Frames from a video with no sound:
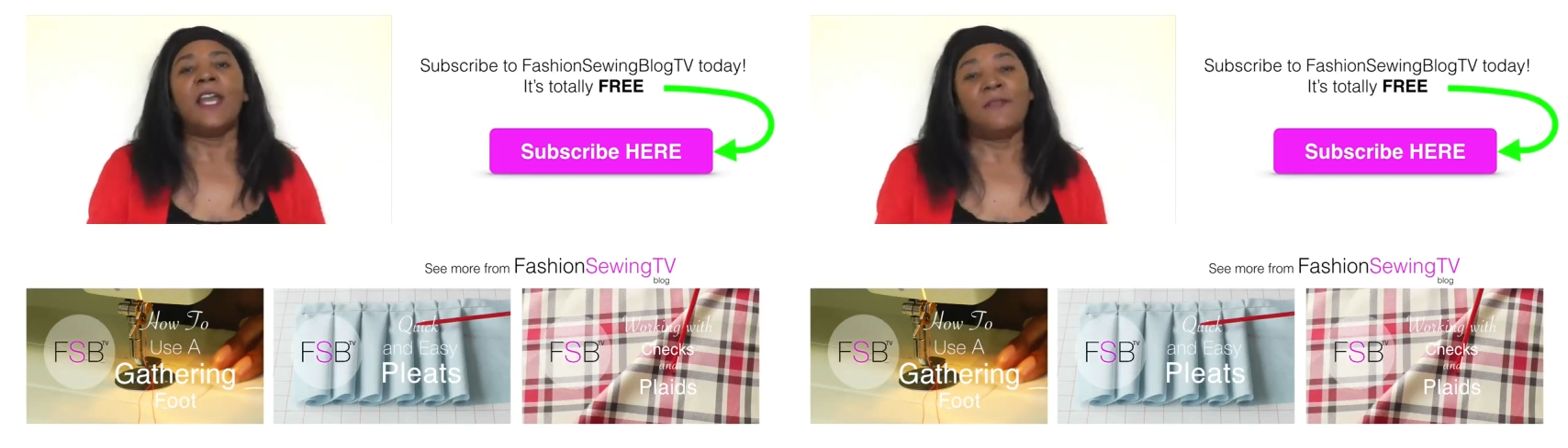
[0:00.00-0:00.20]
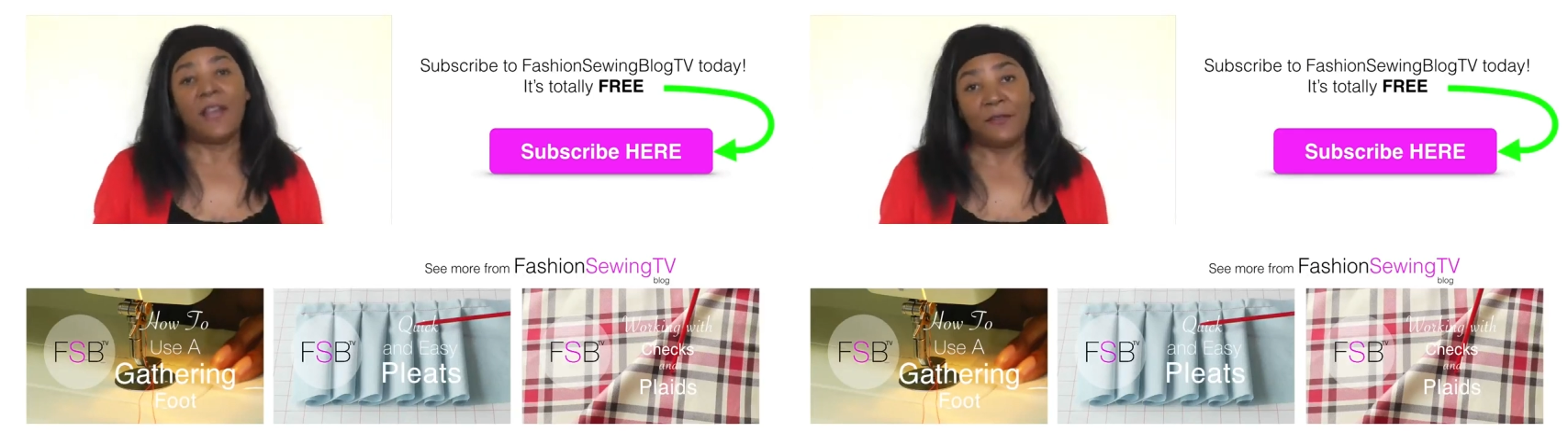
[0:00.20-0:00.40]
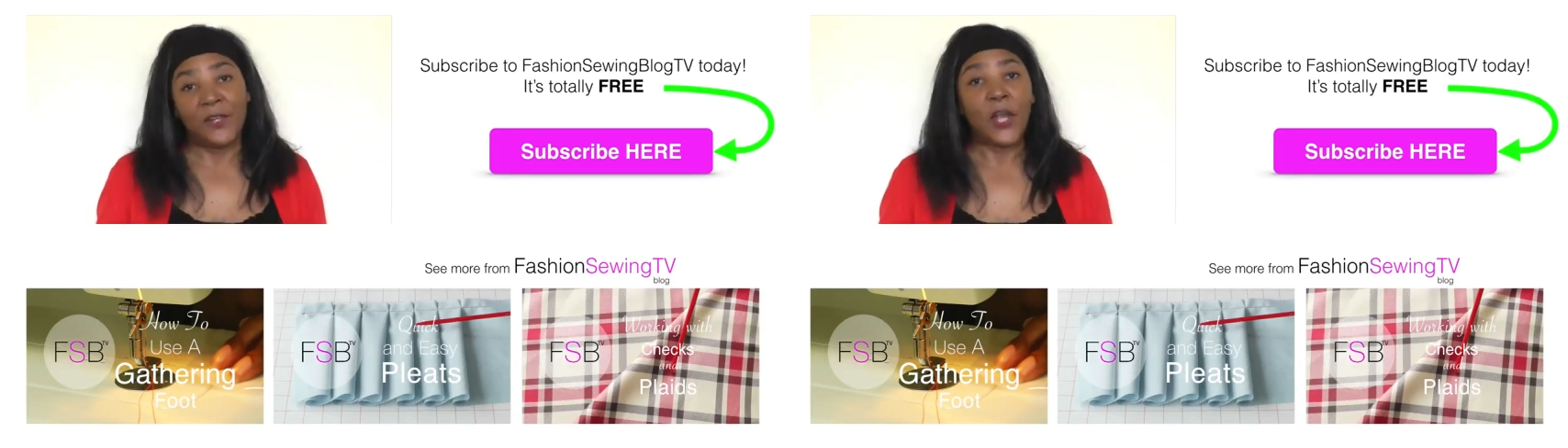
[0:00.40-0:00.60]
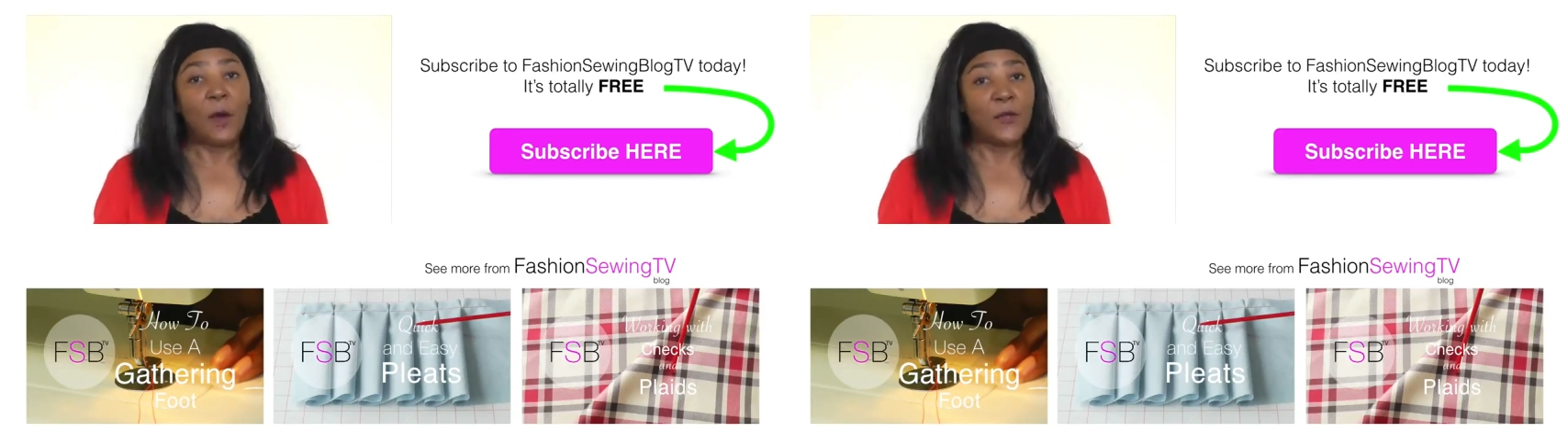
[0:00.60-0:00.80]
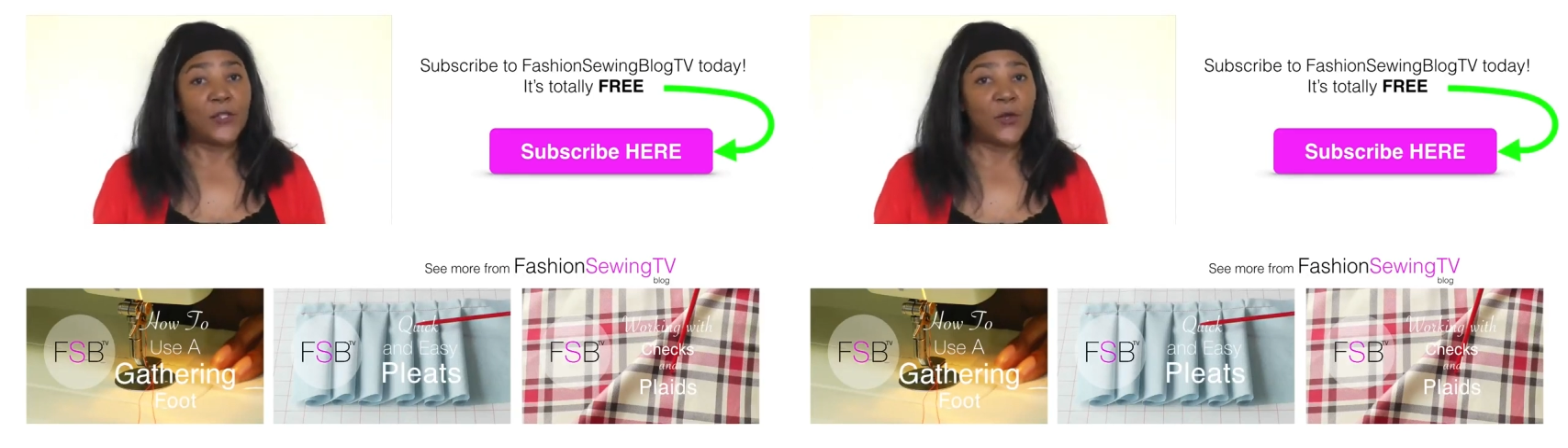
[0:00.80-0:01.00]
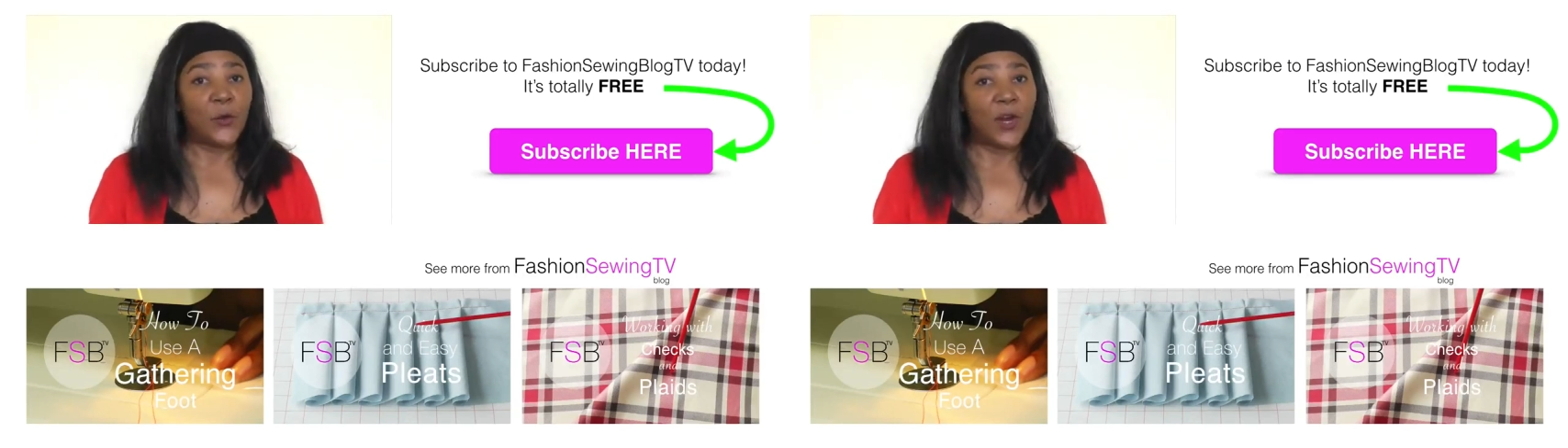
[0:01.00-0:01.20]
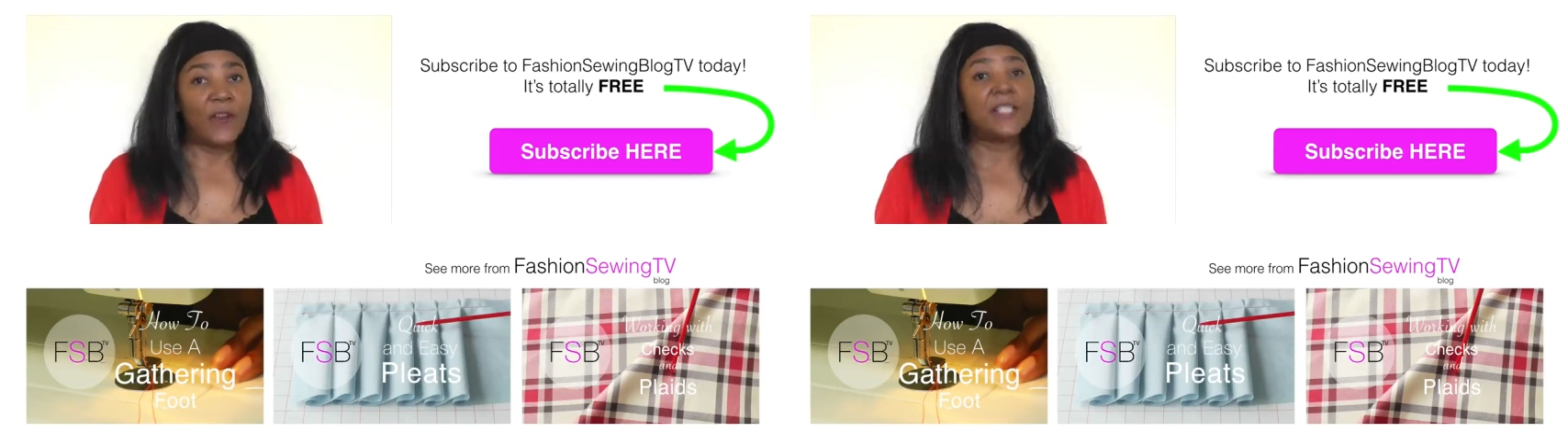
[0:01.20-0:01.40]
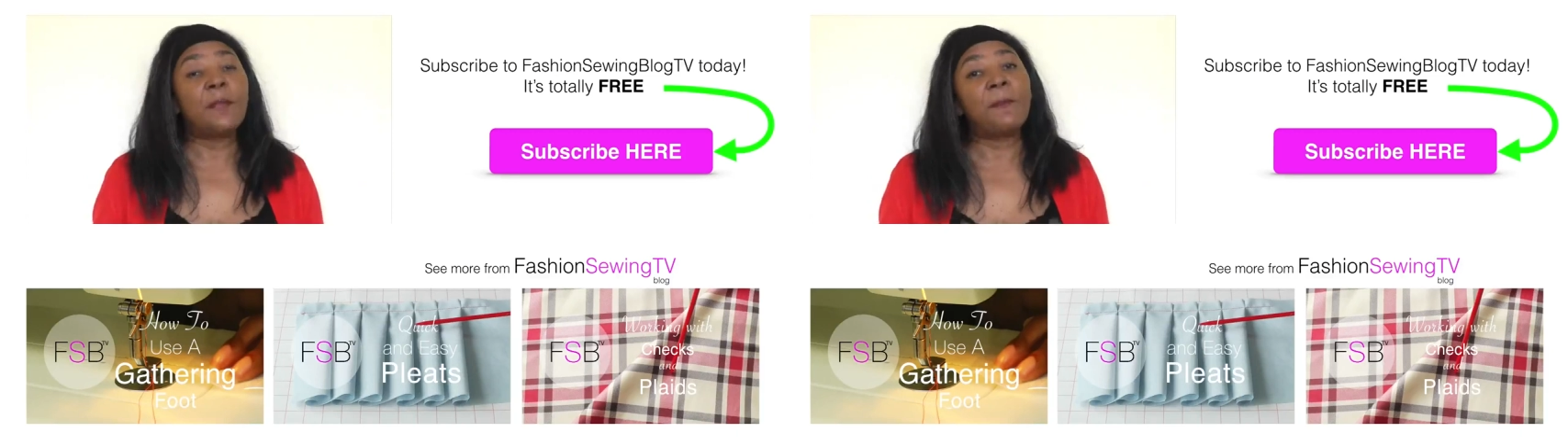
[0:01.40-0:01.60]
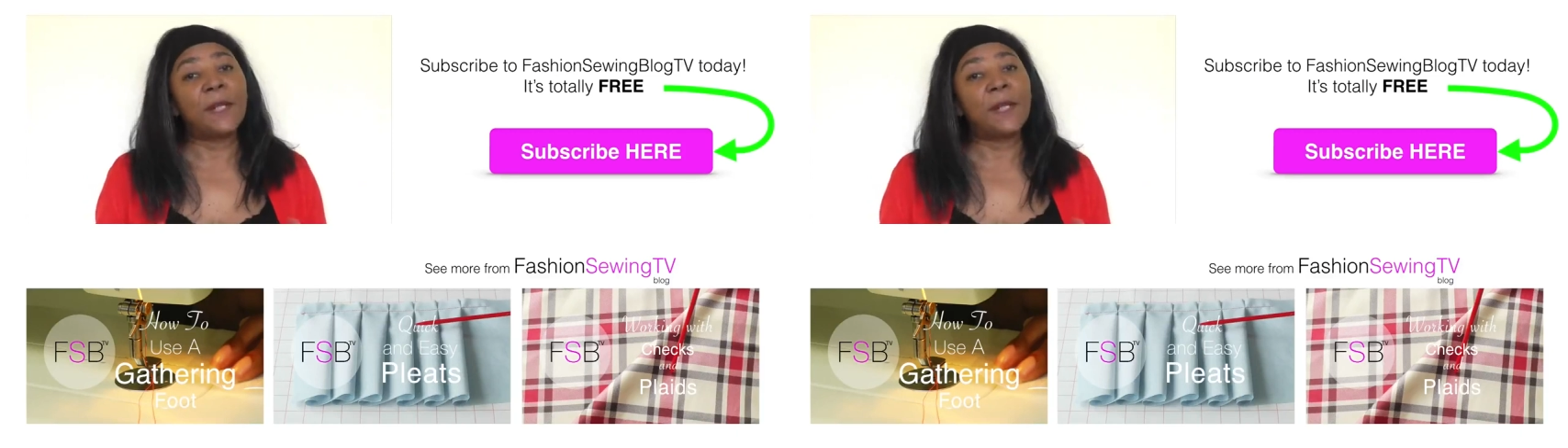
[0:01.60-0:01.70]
If you have any comments or queries,